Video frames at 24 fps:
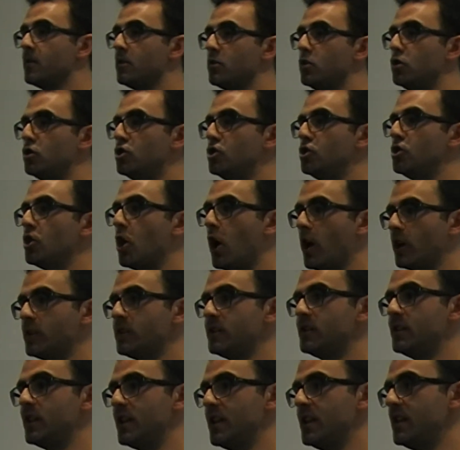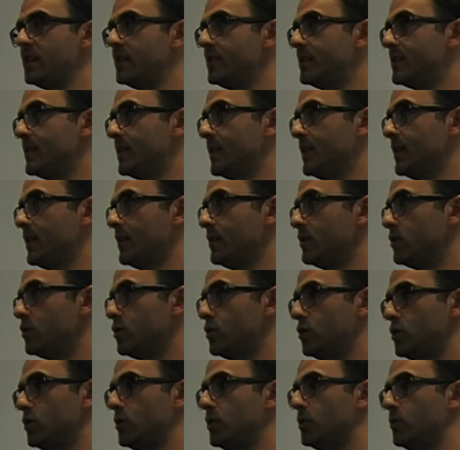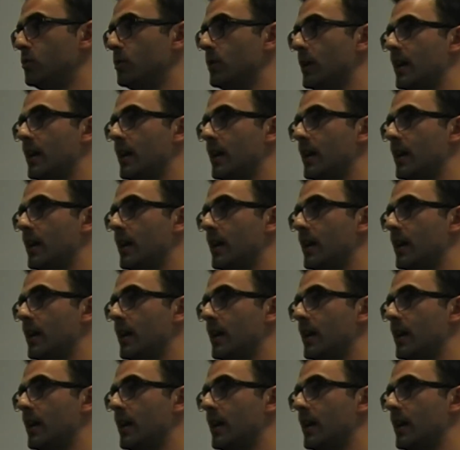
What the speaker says: you do not need to do